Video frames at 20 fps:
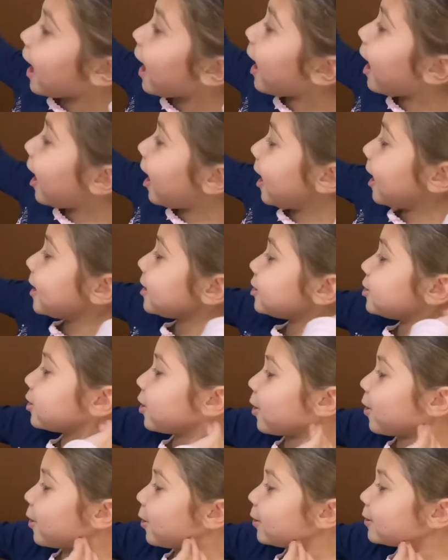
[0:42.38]
I
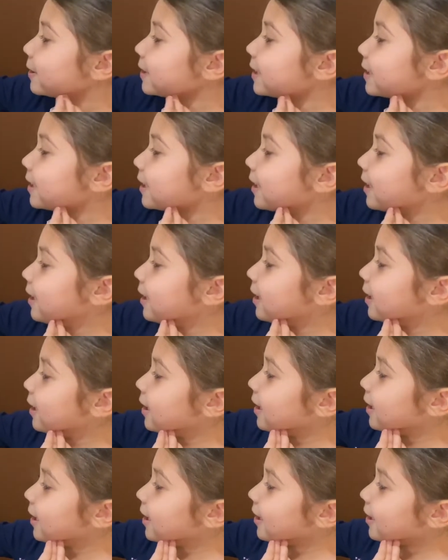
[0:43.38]
chose
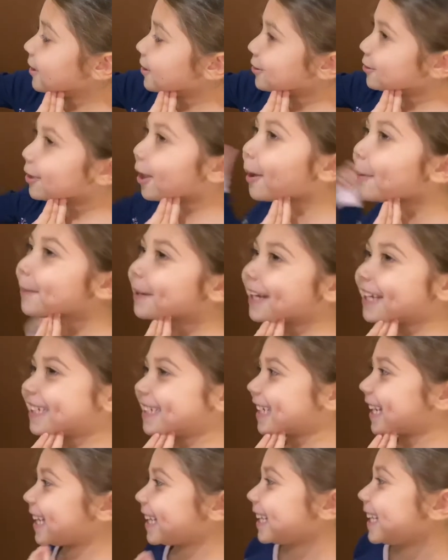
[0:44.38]
strawberry
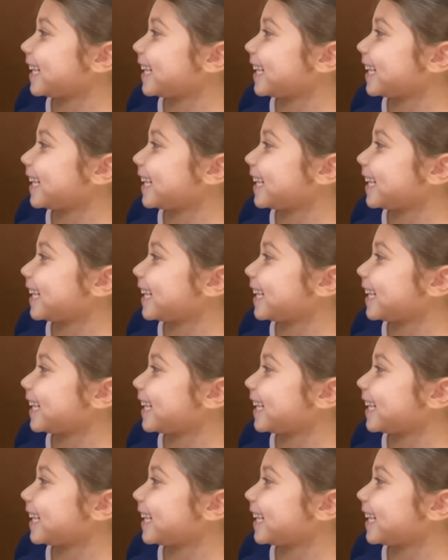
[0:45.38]
jelly.